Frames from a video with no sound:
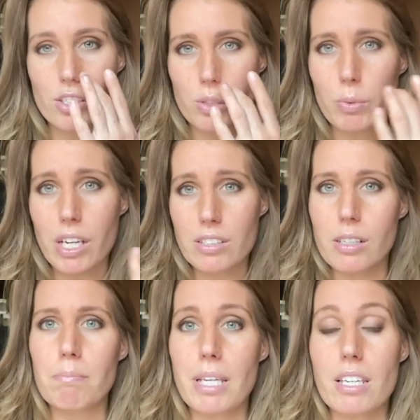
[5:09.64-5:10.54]
we ended up
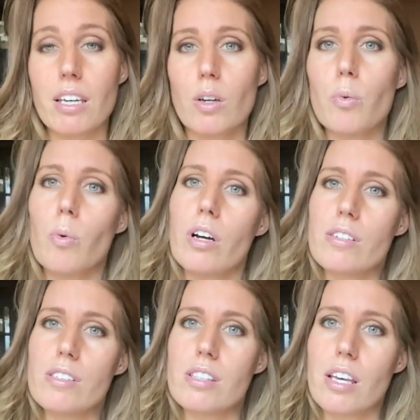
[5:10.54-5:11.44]
making
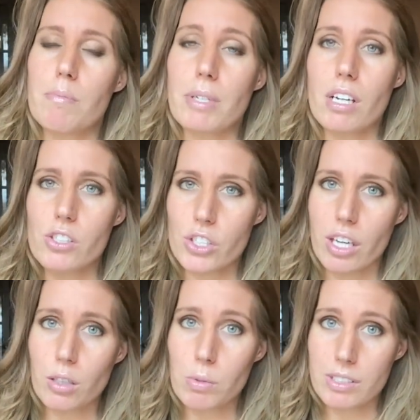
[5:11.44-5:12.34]
was that because
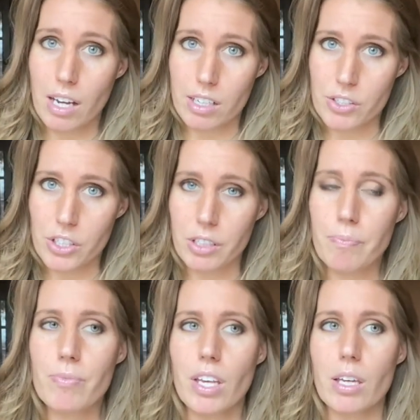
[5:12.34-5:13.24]
Shannon was not injured
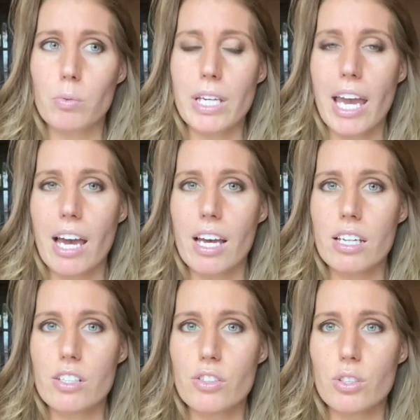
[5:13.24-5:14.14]
and we
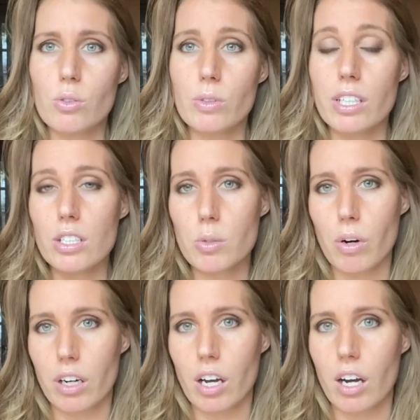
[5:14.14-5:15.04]
had to get to
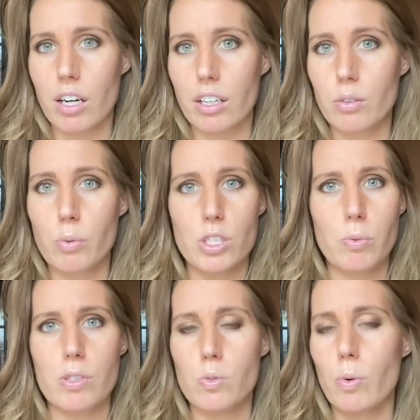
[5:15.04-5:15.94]
our car, which
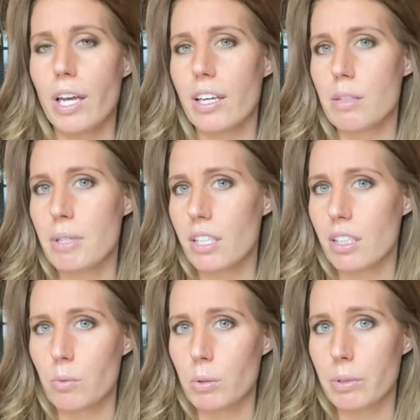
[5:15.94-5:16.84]
was way at the beginning
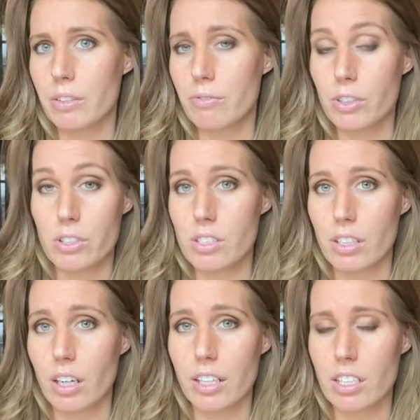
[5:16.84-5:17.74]
where we first started
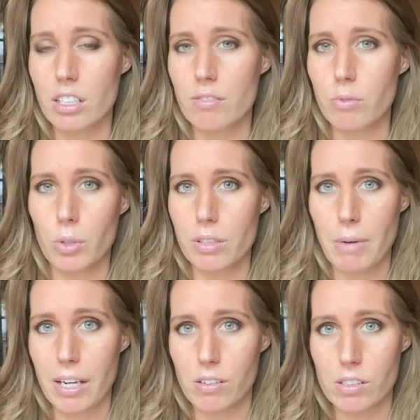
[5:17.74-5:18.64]
hiking 40
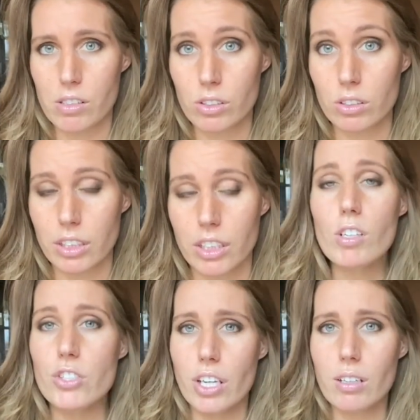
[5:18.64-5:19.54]
miles earlier,
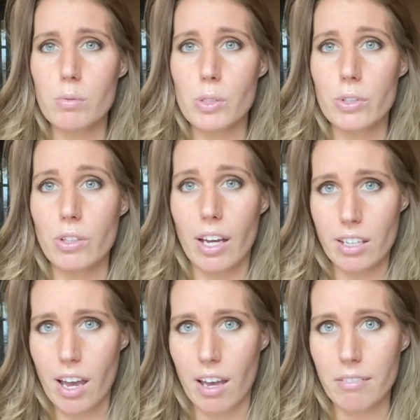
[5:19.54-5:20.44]
Shannon was going to hike
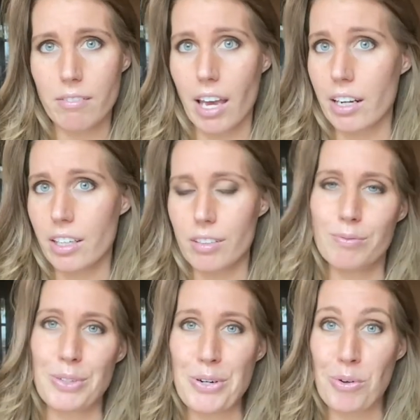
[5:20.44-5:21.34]
ahead at a
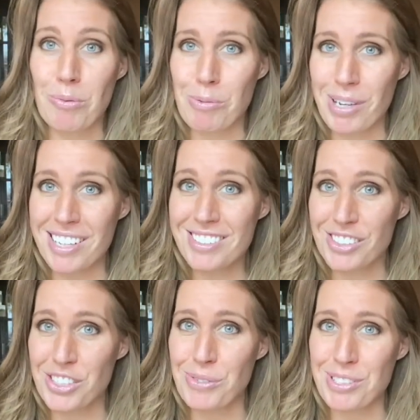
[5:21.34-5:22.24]
normal pace because
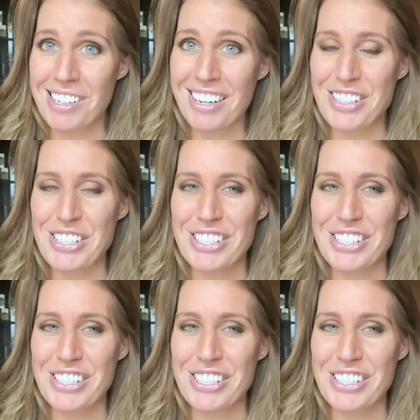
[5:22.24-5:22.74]
she was not injured.